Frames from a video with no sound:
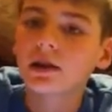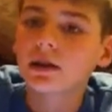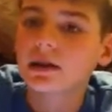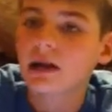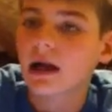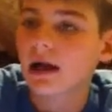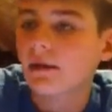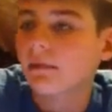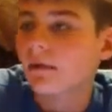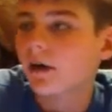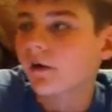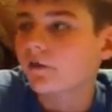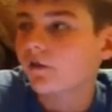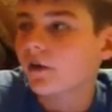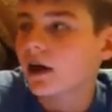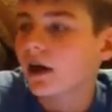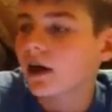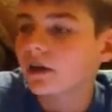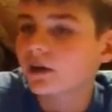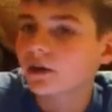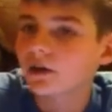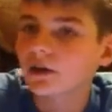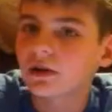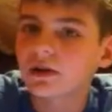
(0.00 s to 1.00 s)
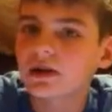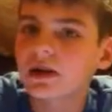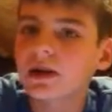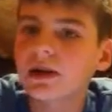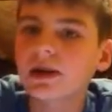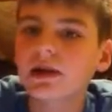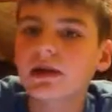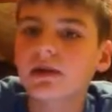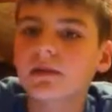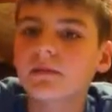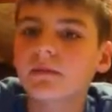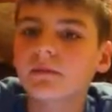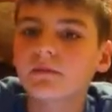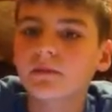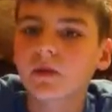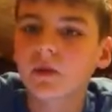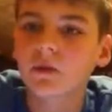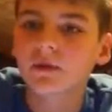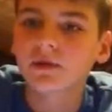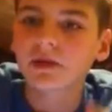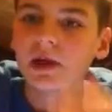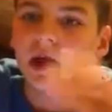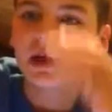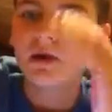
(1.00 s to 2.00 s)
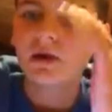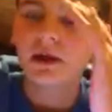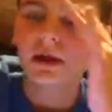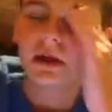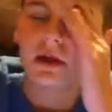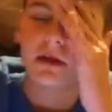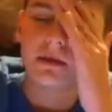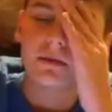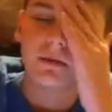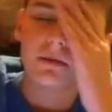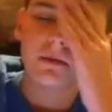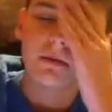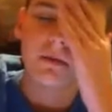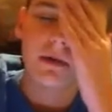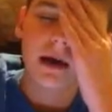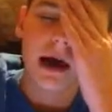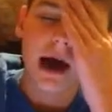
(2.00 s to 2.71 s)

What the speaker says: God, my father. He, without him,